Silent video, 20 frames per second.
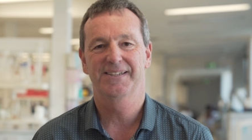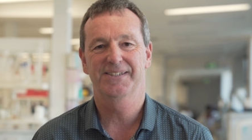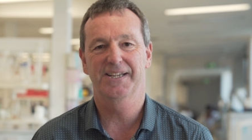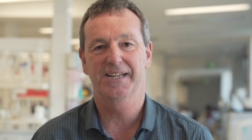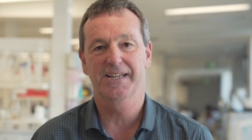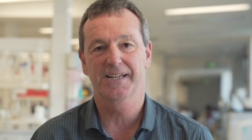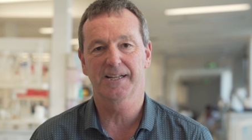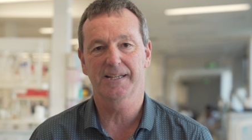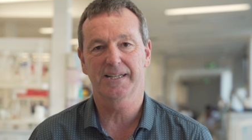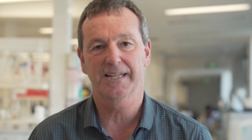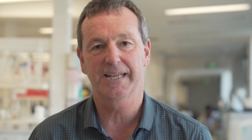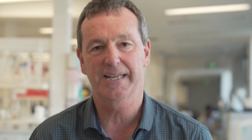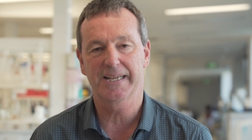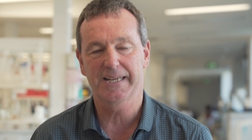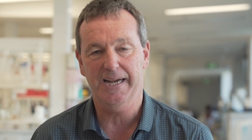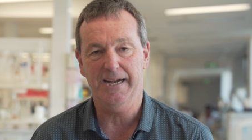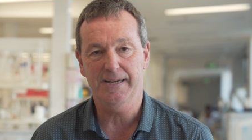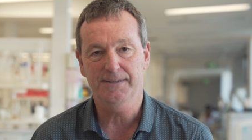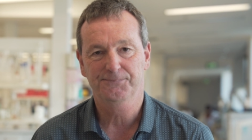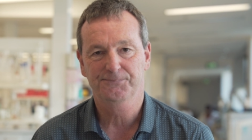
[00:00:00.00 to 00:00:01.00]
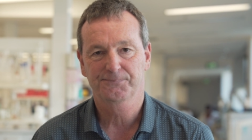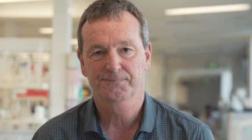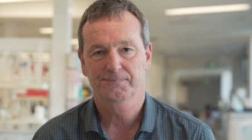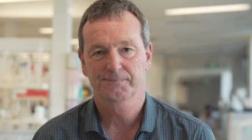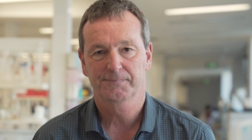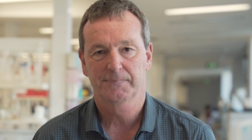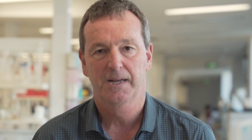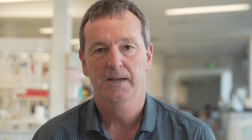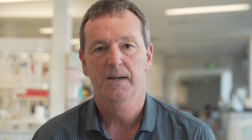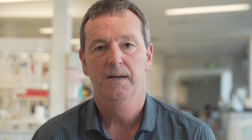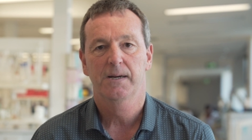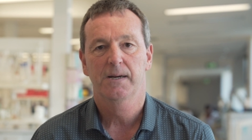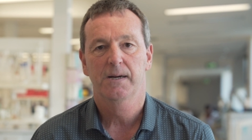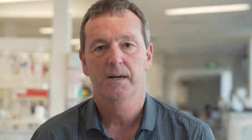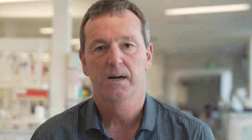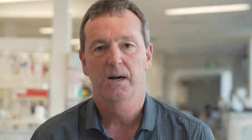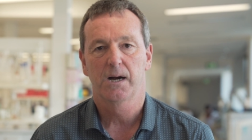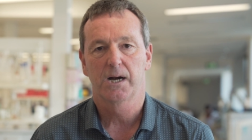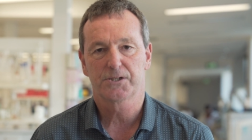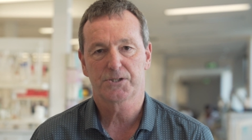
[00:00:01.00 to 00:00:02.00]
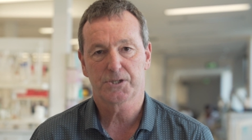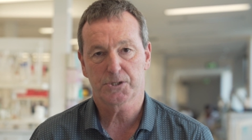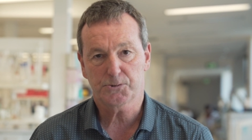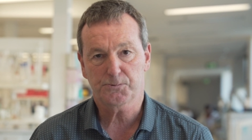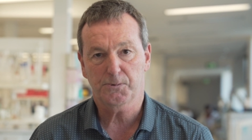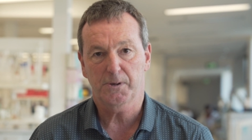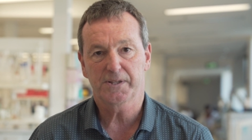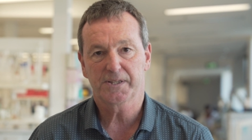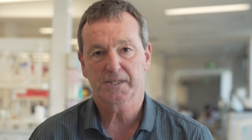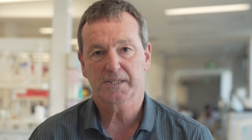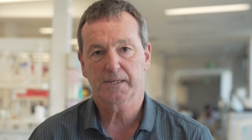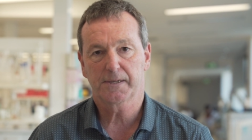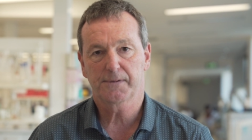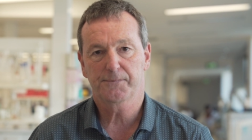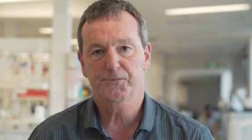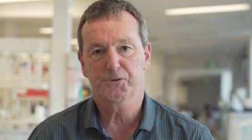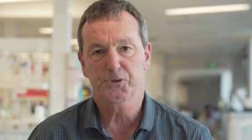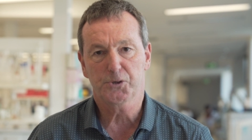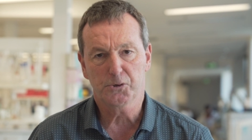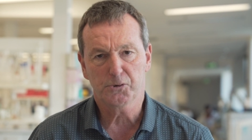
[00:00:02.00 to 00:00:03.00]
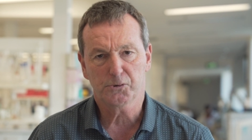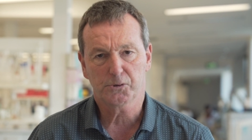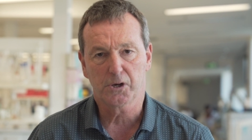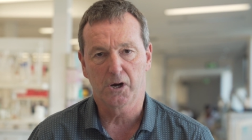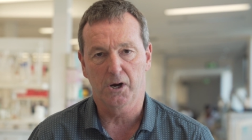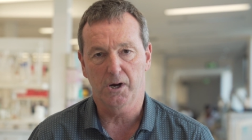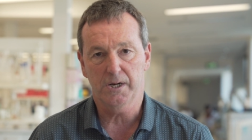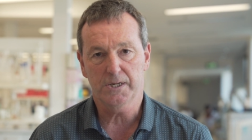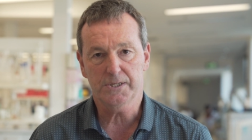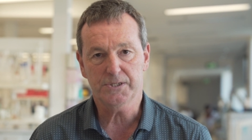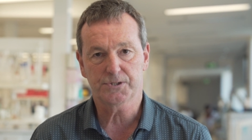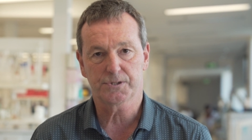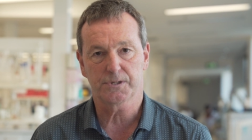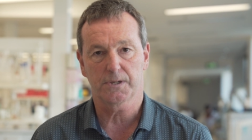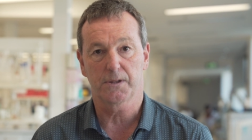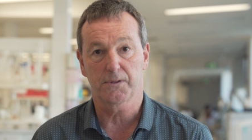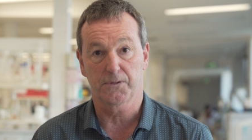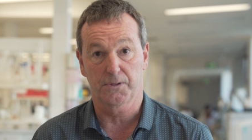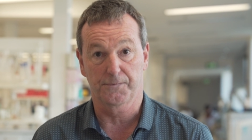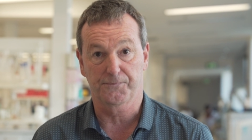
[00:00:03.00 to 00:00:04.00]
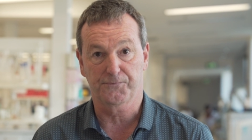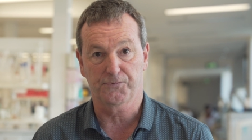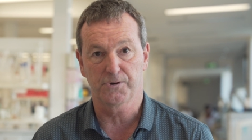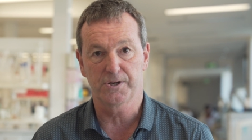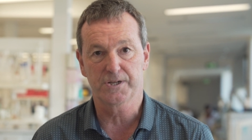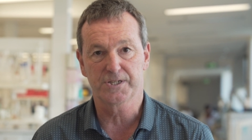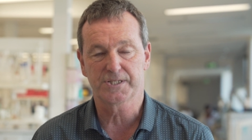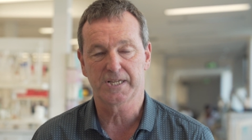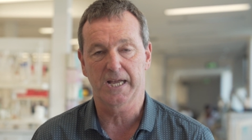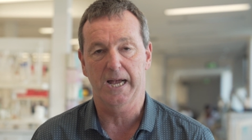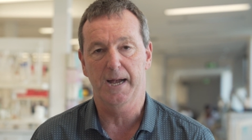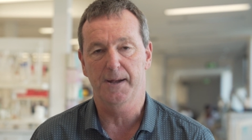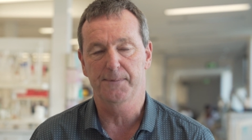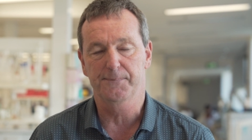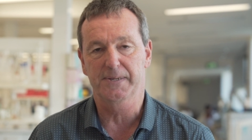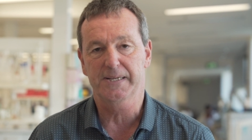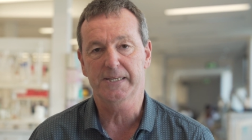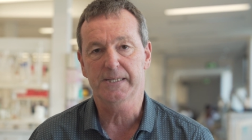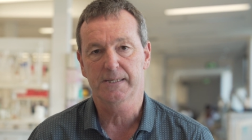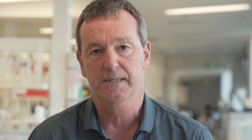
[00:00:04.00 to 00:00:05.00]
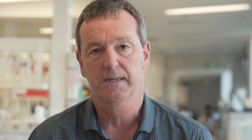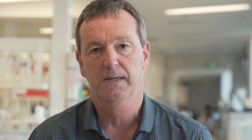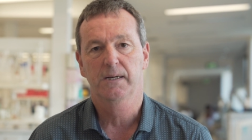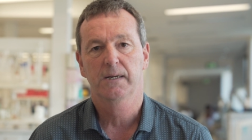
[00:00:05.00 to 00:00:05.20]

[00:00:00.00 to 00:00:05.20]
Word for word: Neale here. I just wanted to give you guys, the Freeze Army,